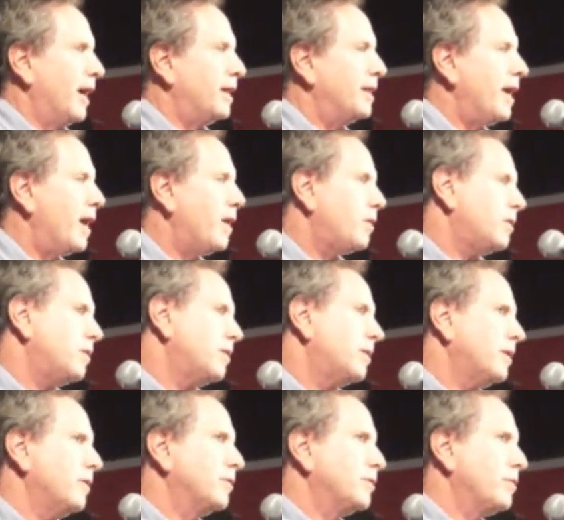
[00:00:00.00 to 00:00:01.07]
And now
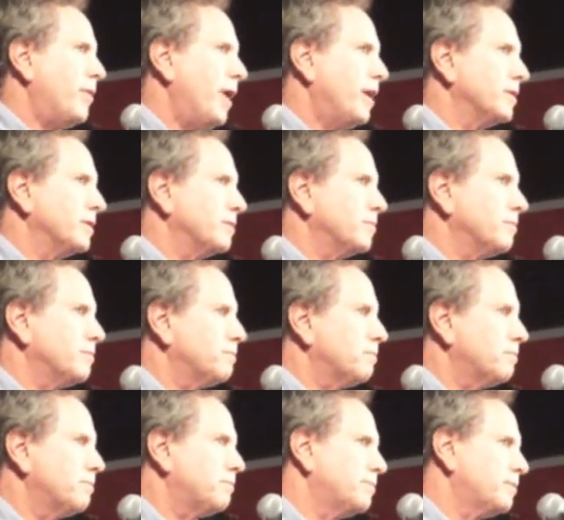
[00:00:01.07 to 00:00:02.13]
it was about
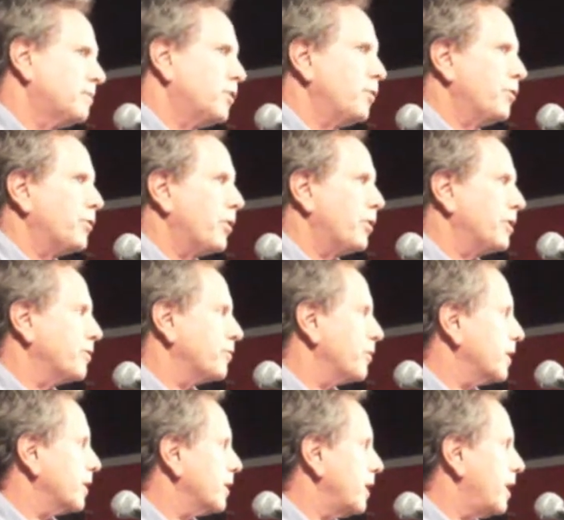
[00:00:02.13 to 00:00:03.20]

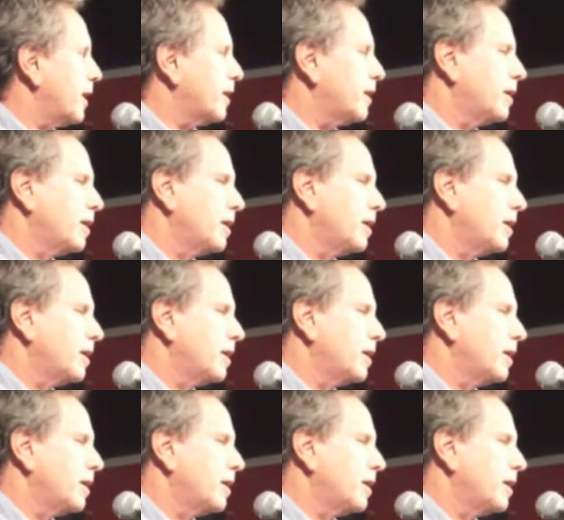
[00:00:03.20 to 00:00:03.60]
2.33 o'clock.